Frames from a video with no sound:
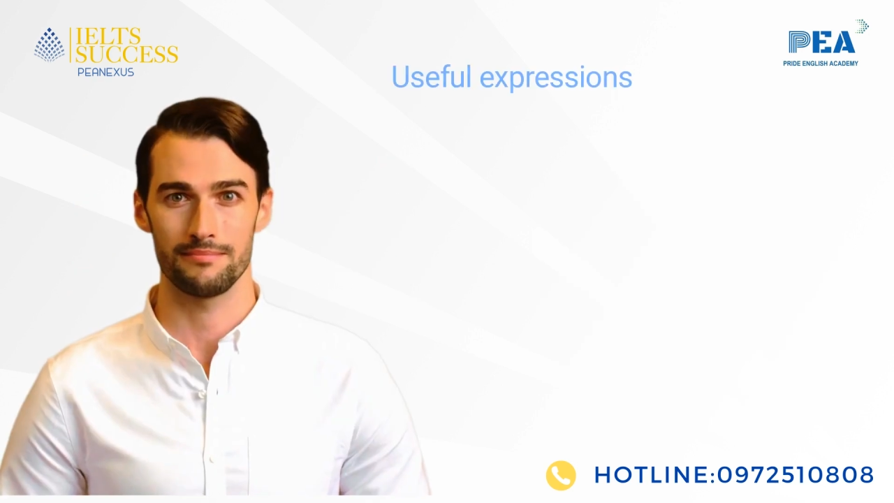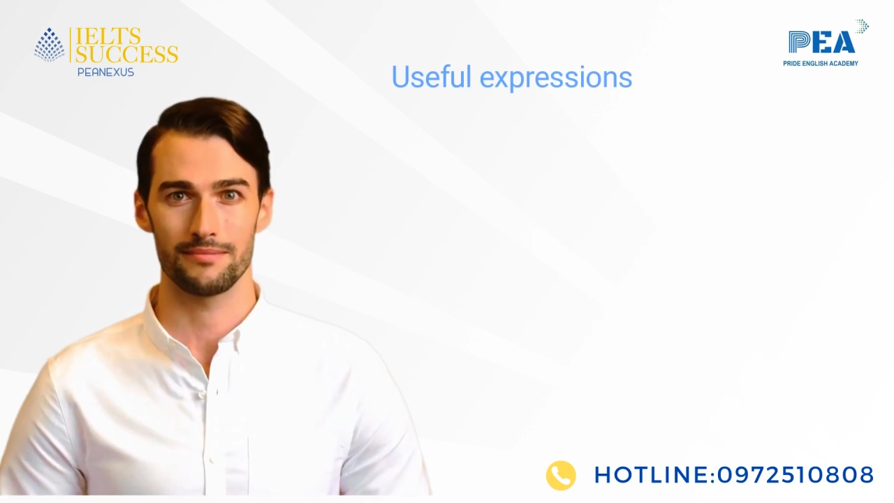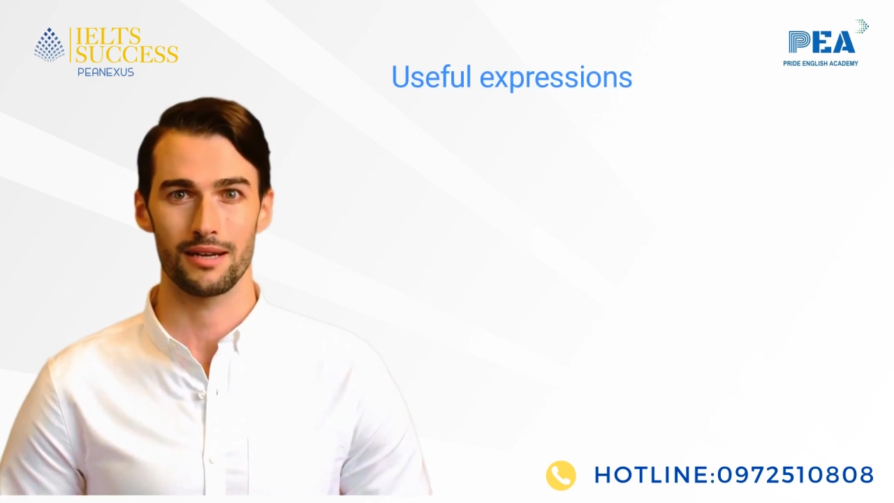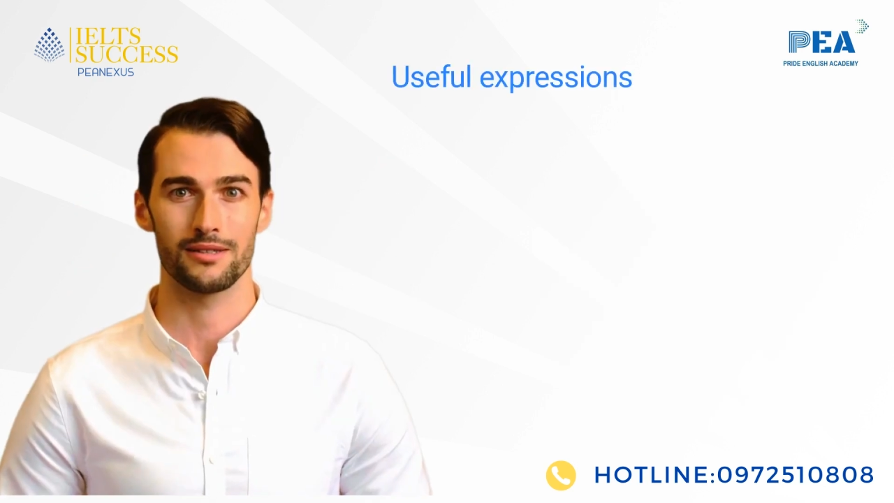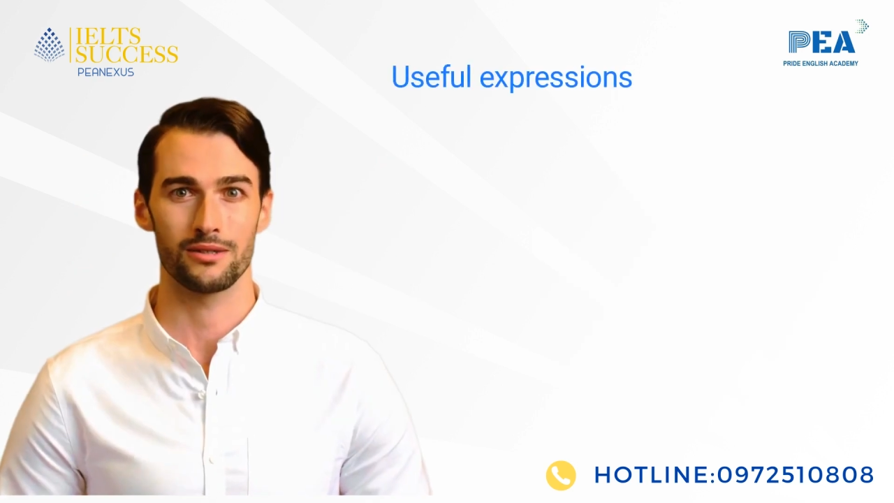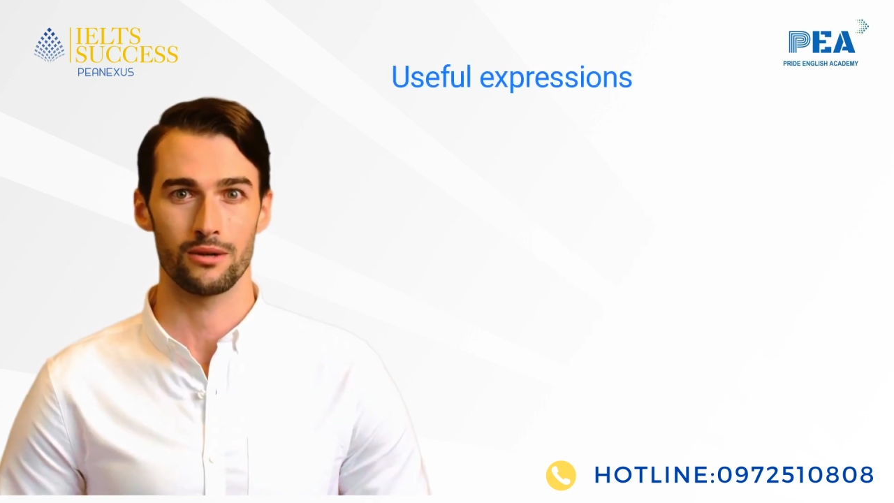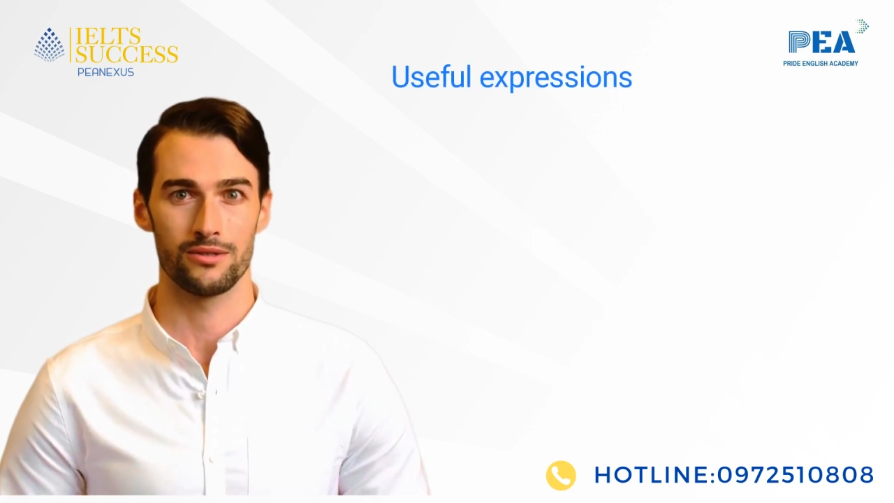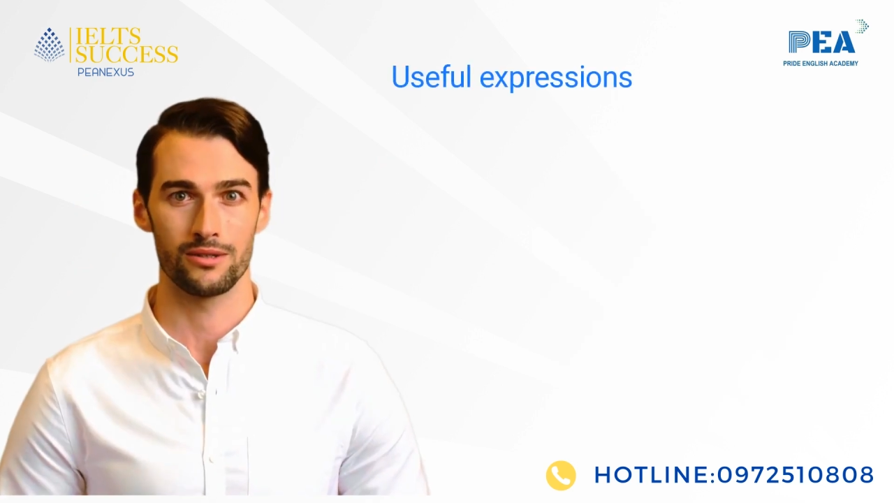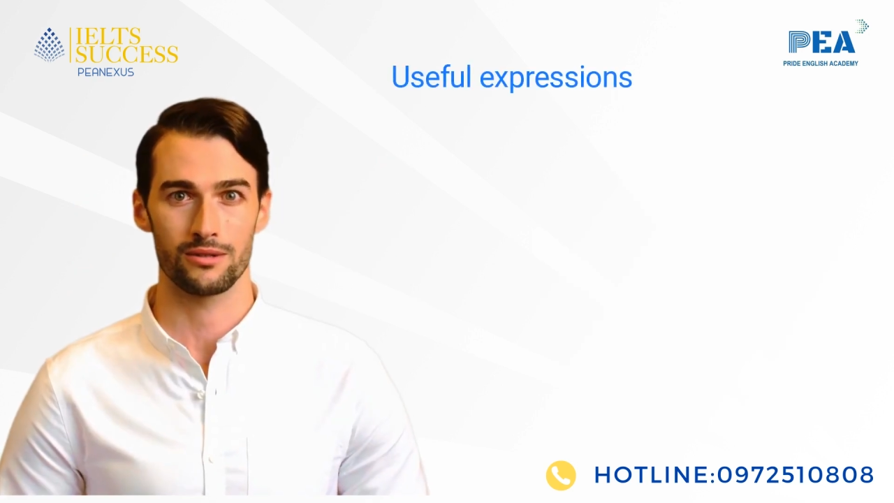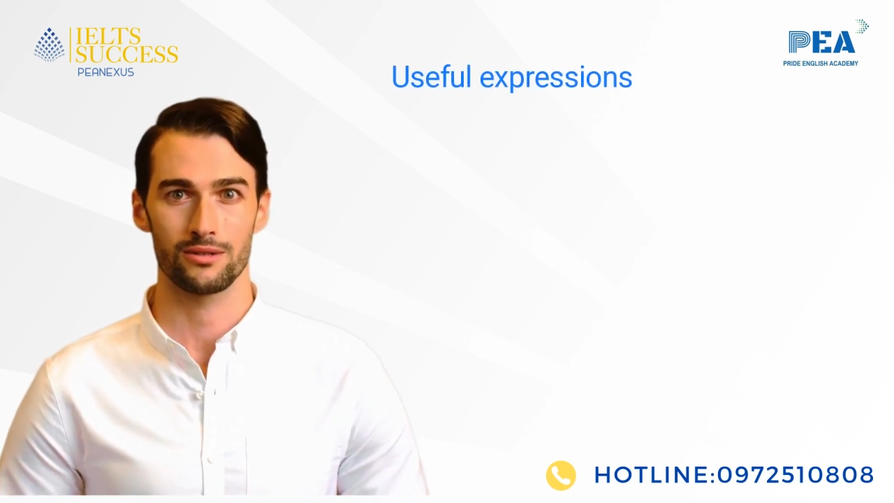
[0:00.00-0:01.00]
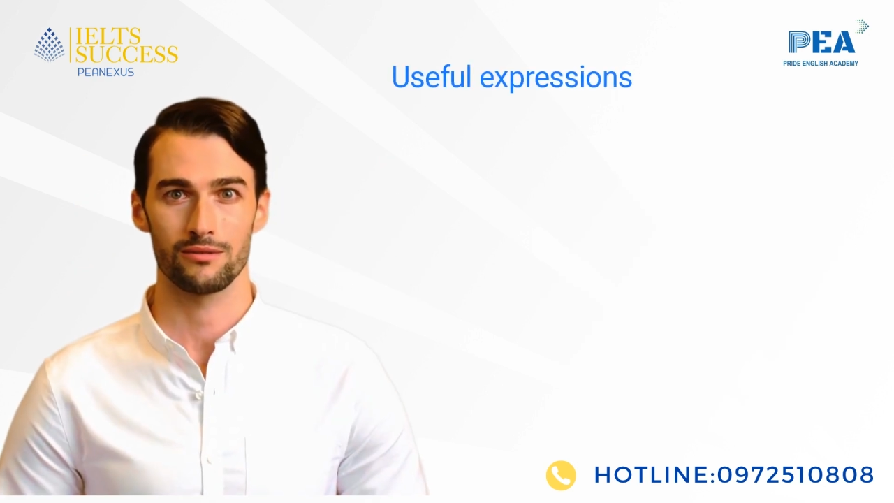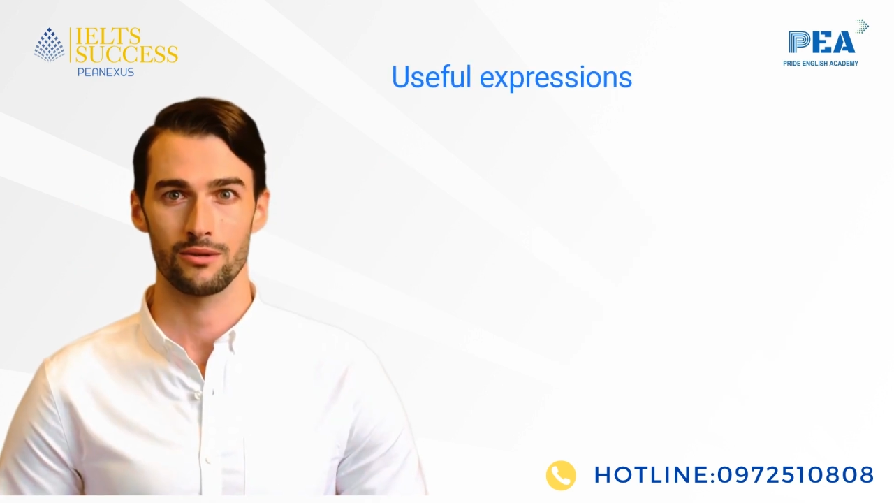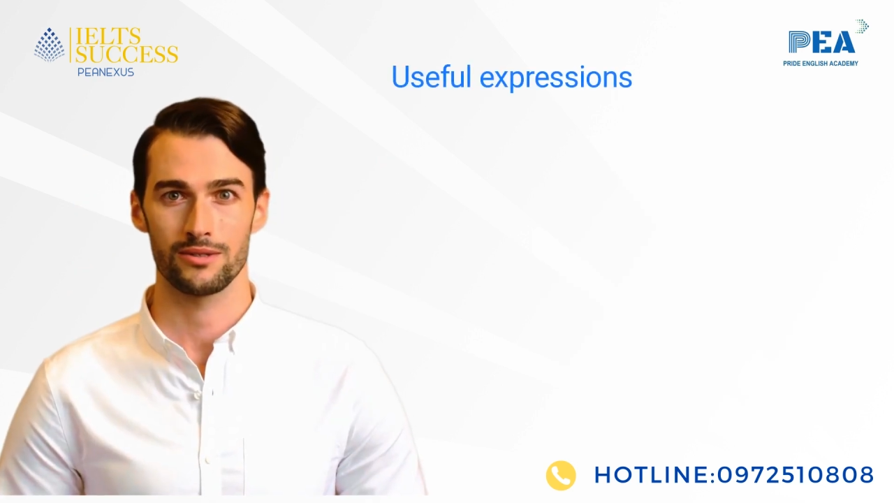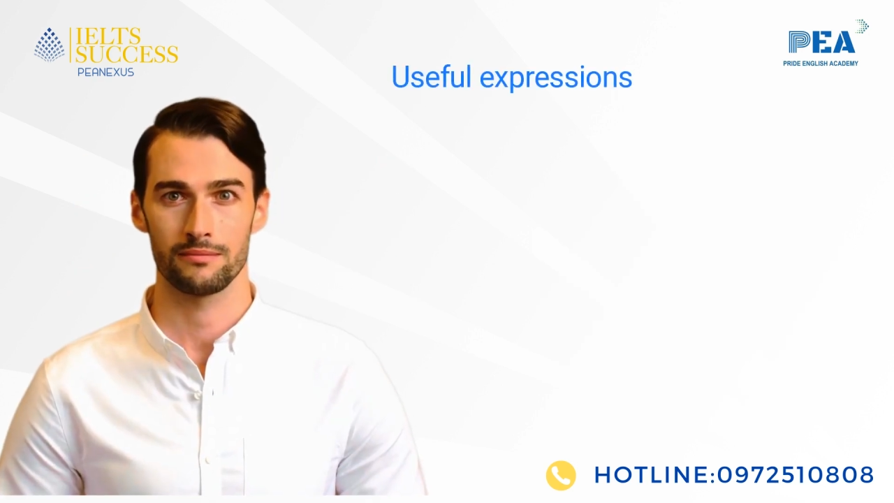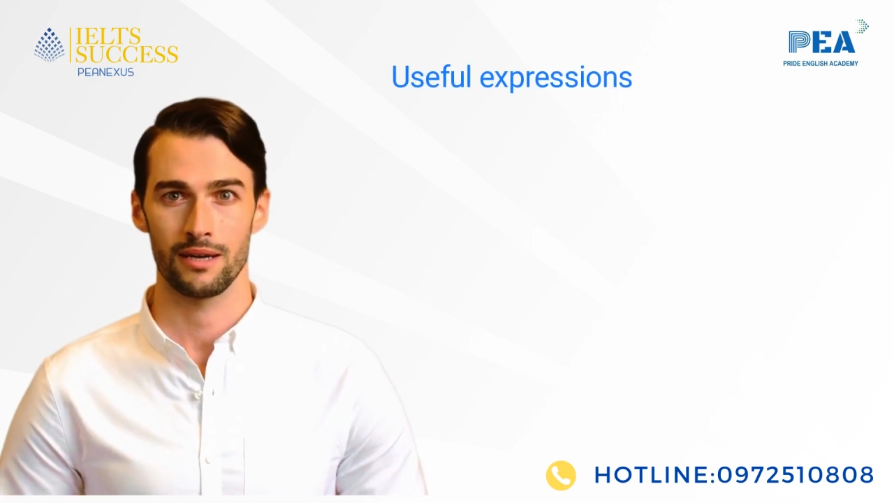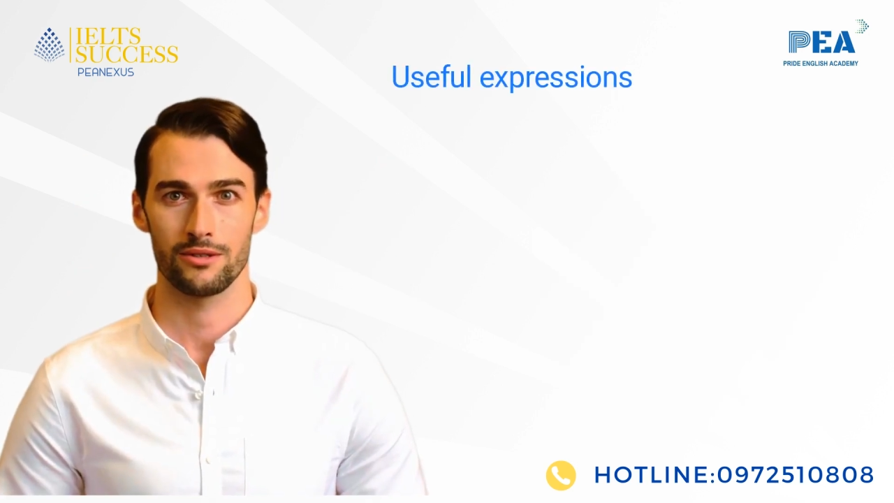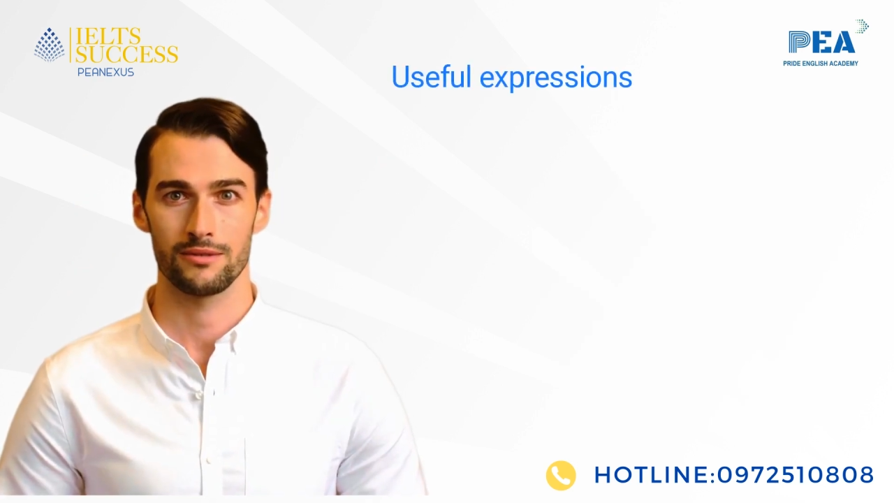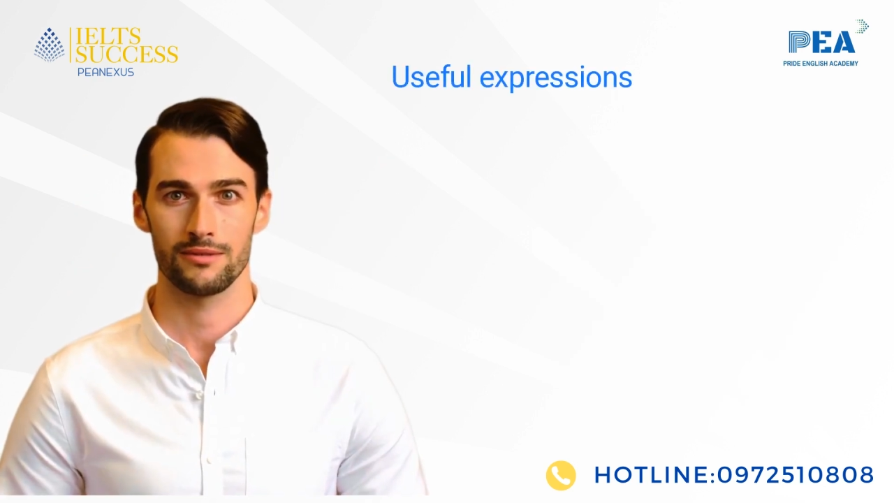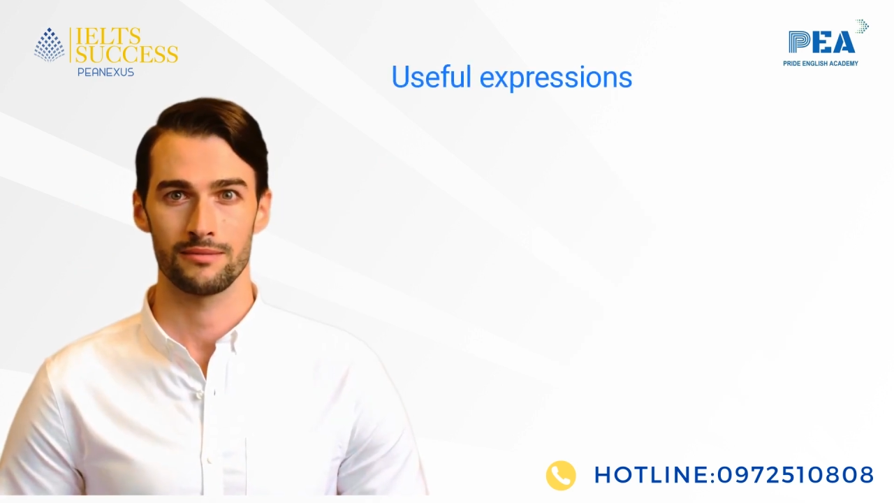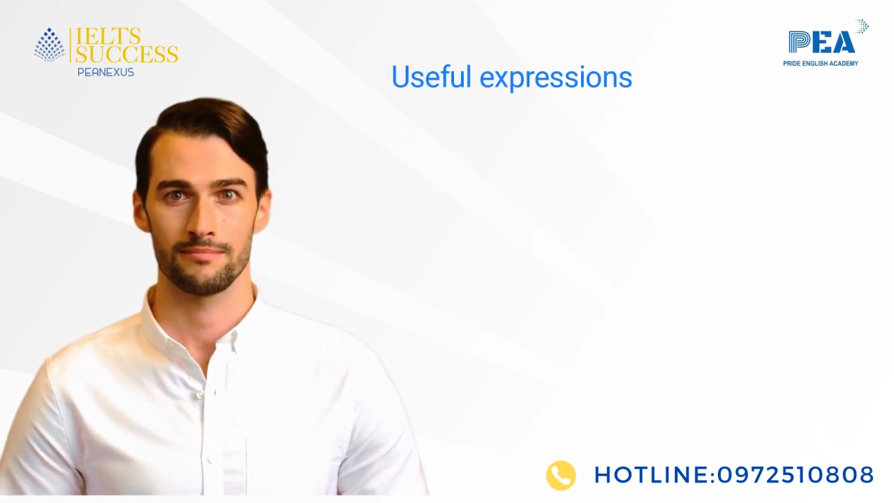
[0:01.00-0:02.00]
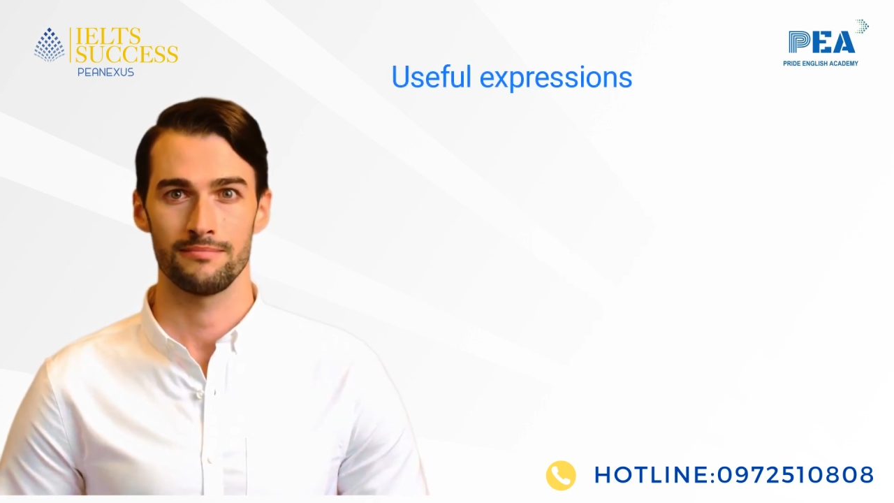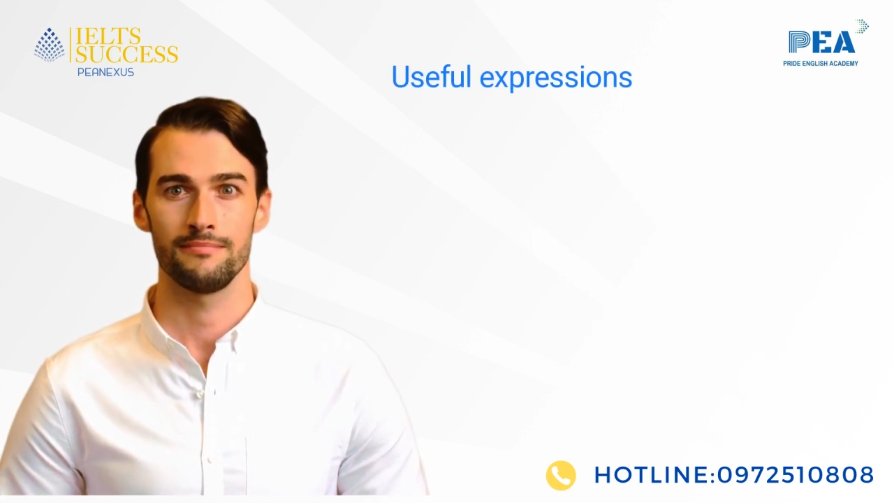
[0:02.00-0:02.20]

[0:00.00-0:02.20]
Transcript: Let's learn some useful expressions.